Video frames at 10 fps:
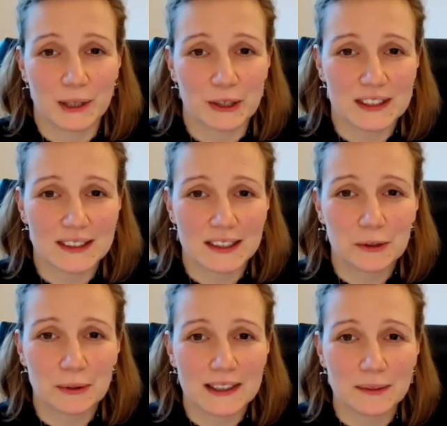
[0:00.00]
because it's
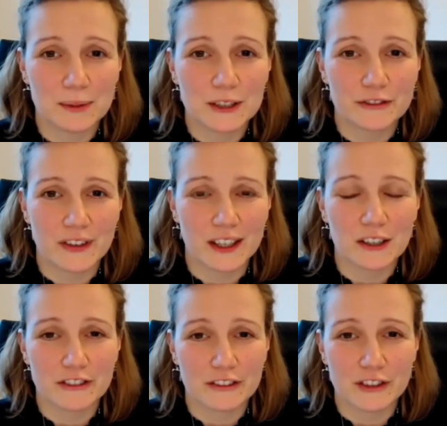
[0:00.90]
equally, if you think
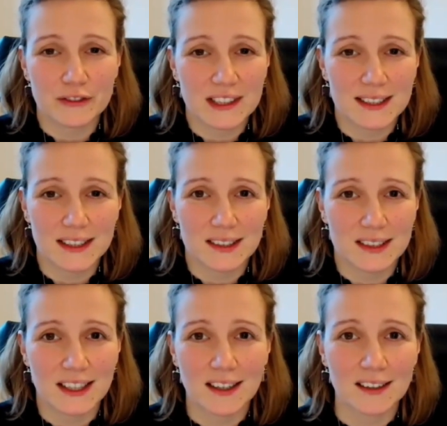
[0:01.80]
of every VC
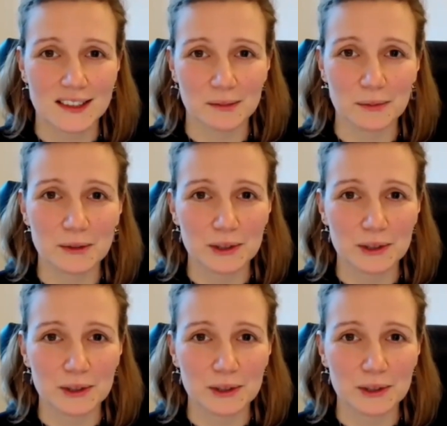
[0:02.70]
seeing somewhere